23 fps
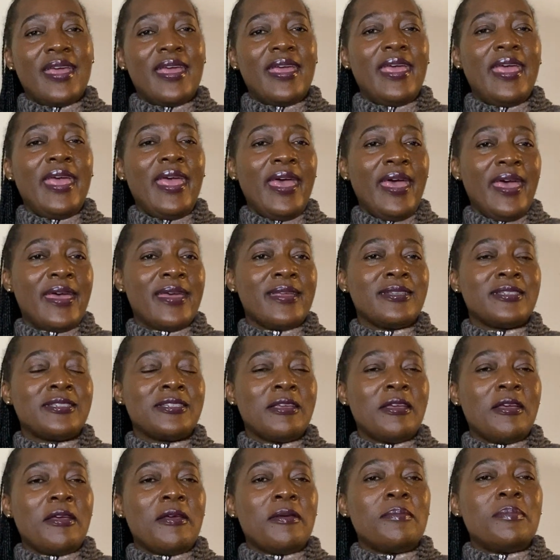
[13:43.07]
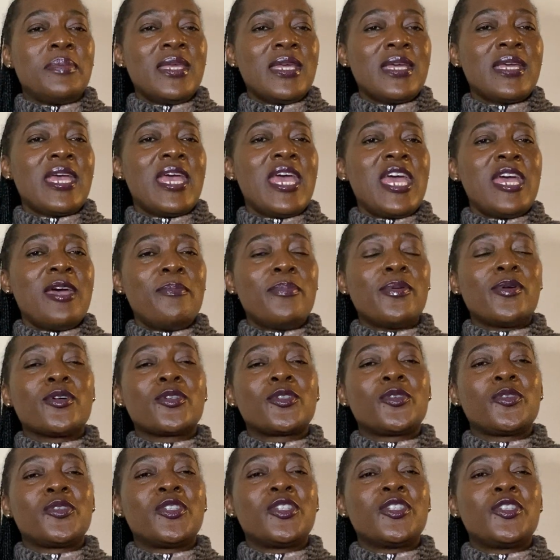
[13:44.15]
and being able to
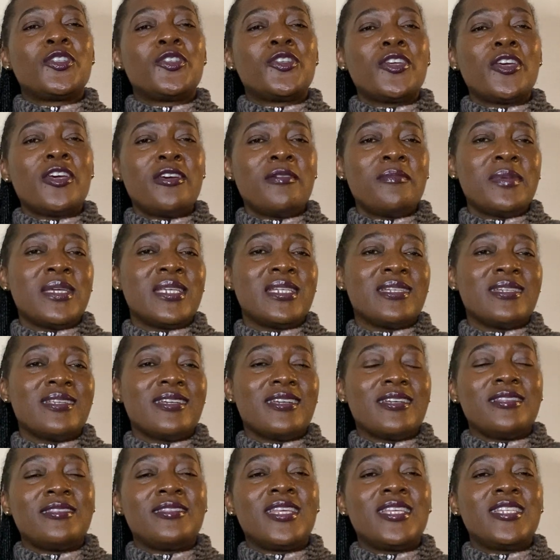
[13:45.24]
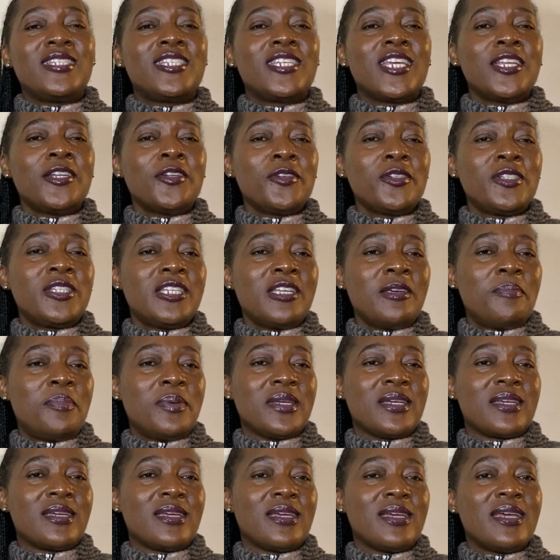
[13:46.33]
determine the
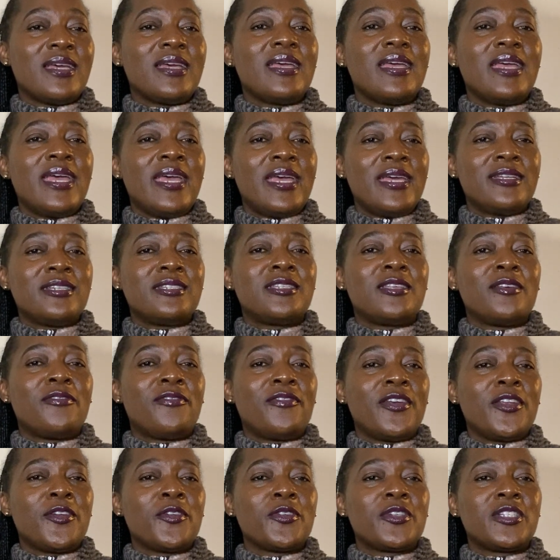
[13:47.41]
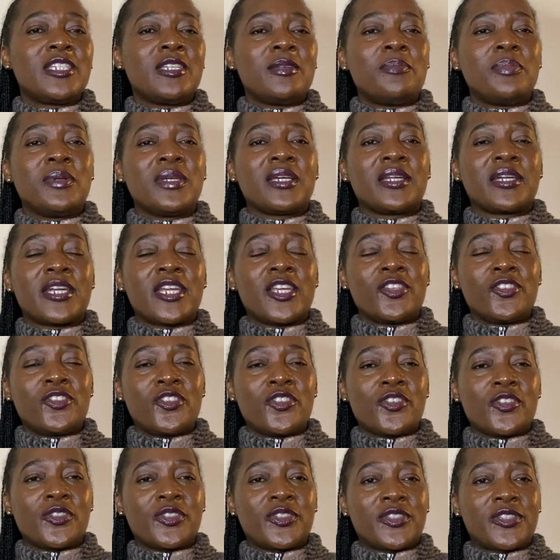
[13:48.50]
genotypic and the phenotypic
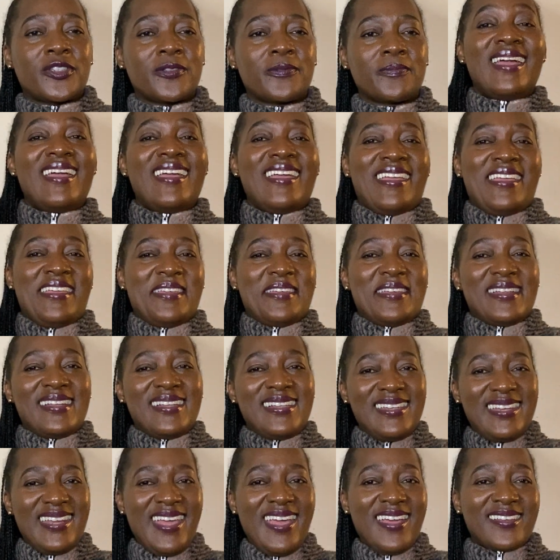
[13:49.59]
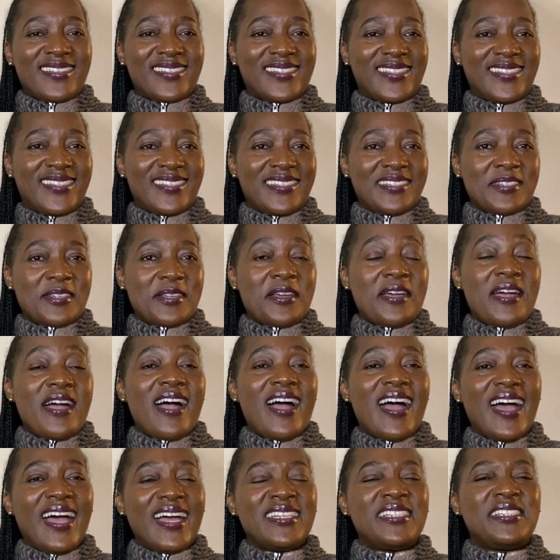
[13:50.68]
ratios. Next
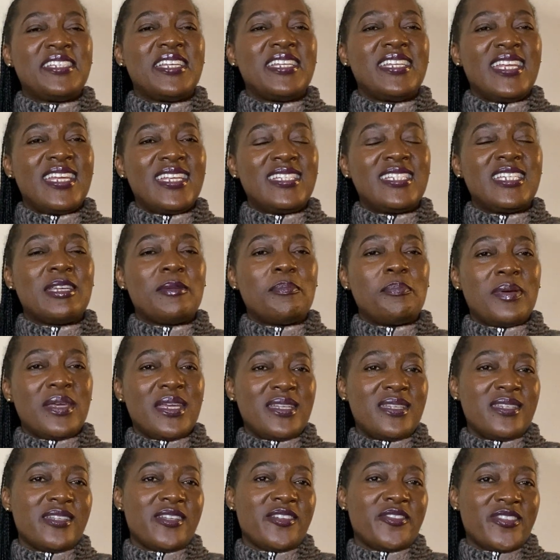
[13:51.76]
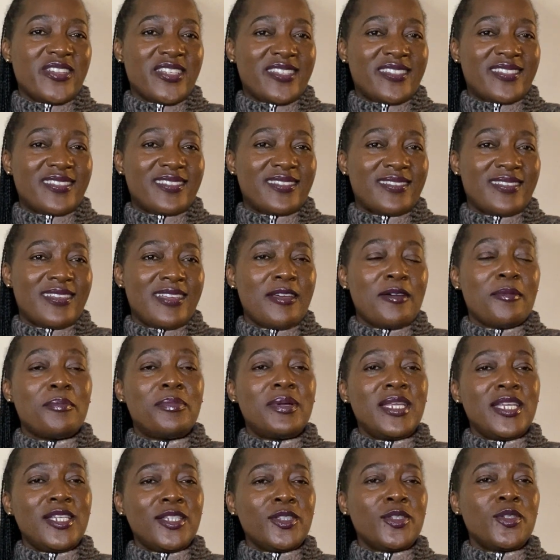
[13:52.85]
are genetic pedigrees.
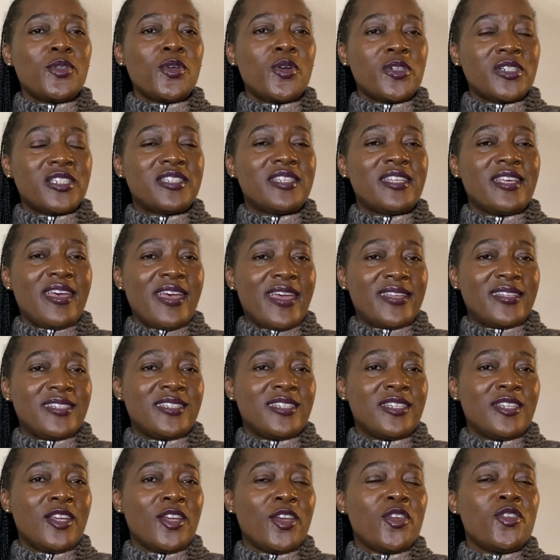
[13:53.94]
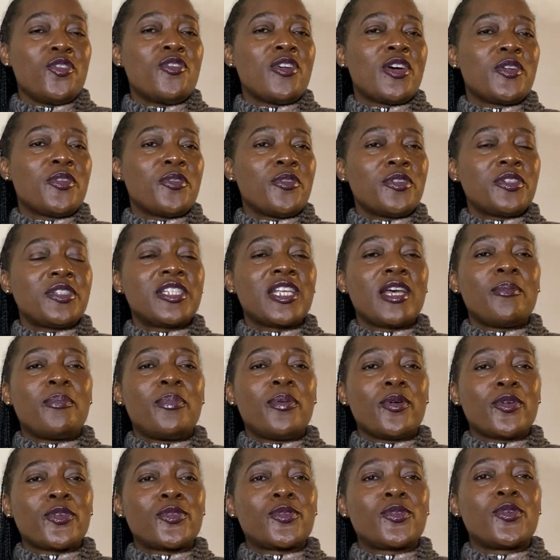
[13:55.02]
Please note that you are not
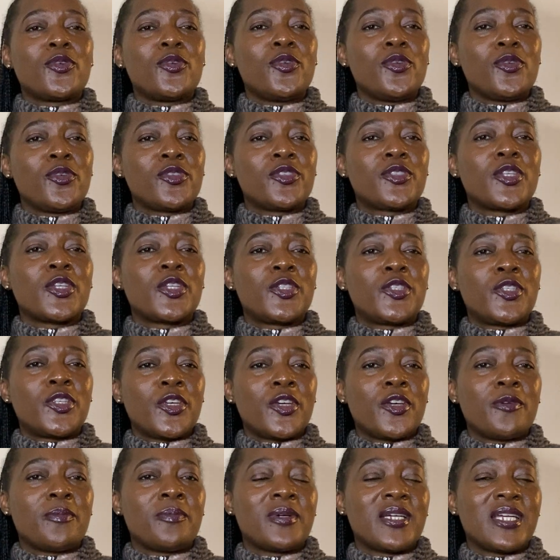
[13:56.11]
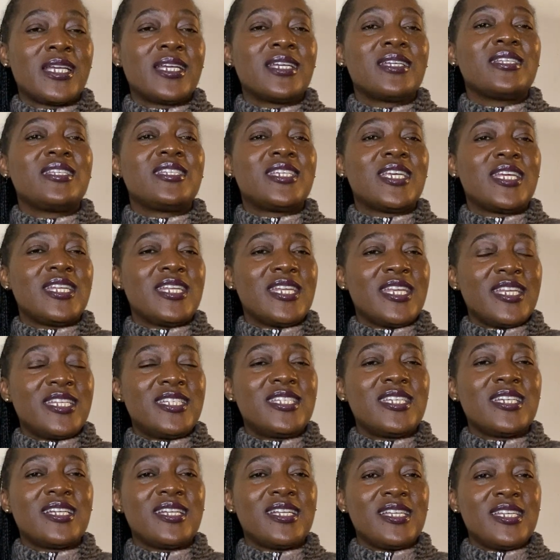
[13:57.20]
supposed to use the term
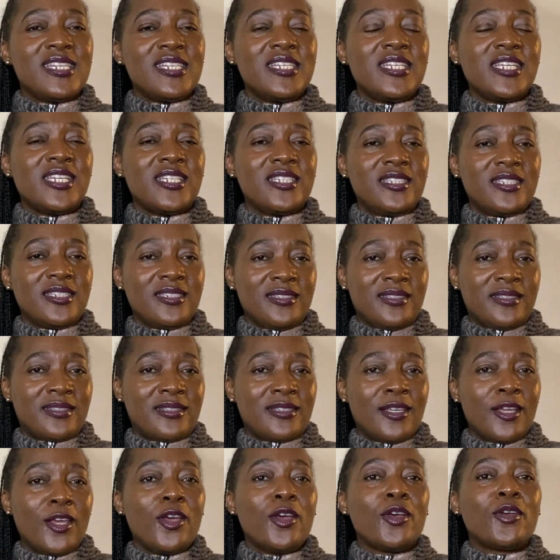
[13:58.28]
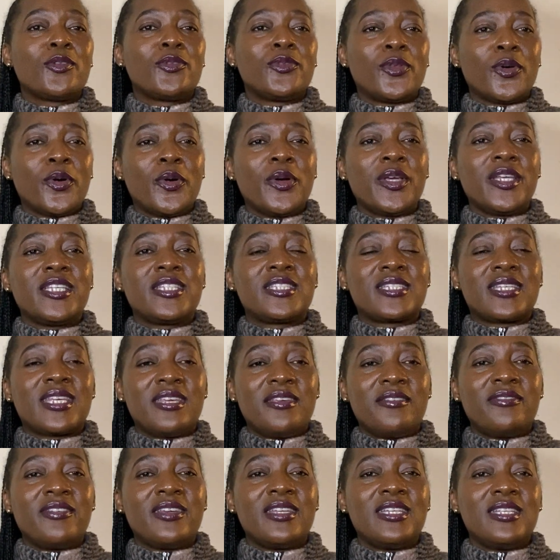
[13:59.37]
genetic lineages, though it's
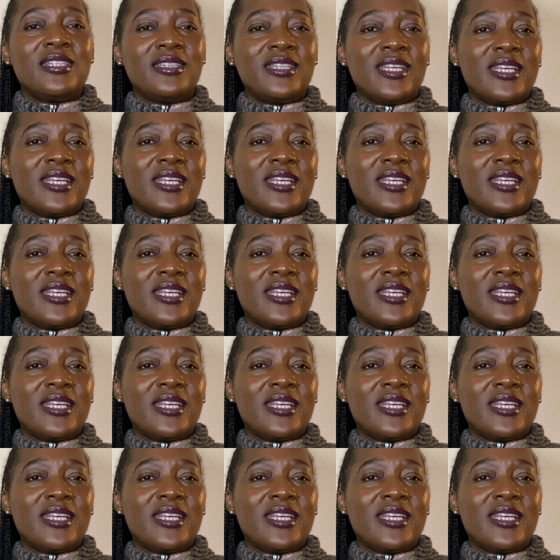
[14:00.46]
given in the